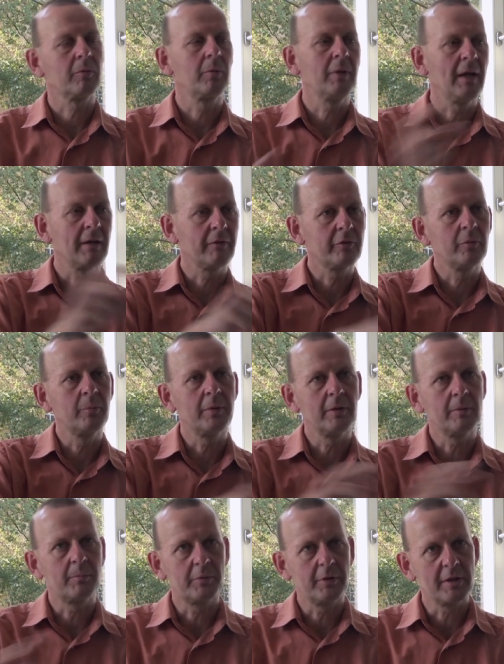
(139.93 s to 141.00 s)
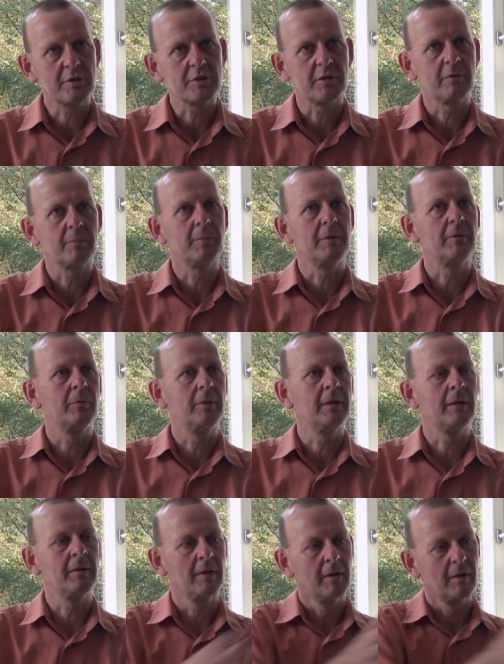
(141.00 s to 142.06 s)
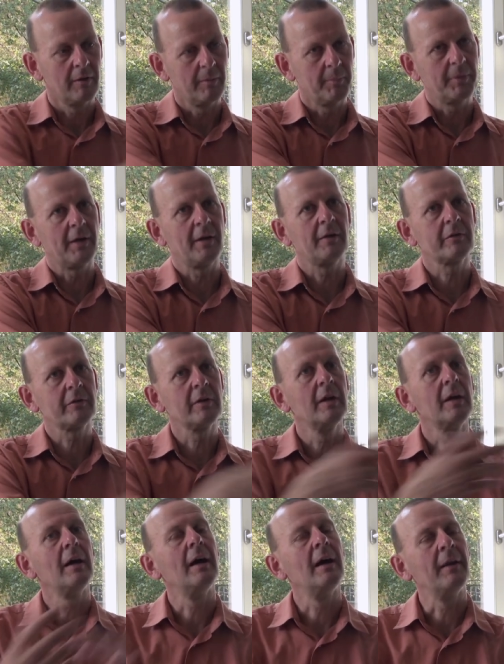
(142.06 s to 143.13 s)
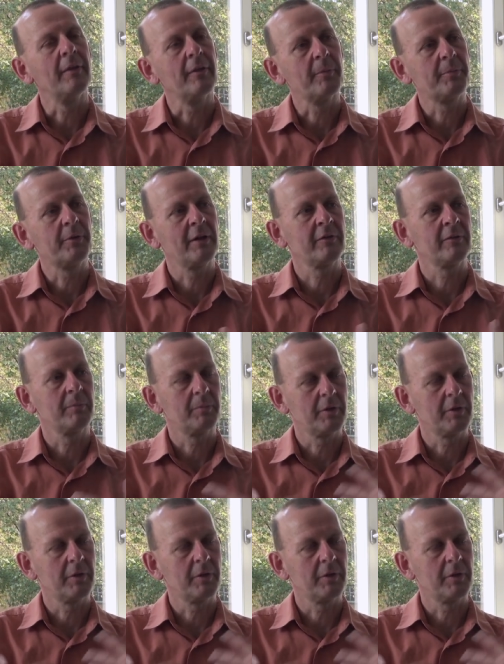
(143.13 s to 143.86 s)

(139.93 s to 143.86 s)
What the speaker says: we have to build bridges between the past and the present,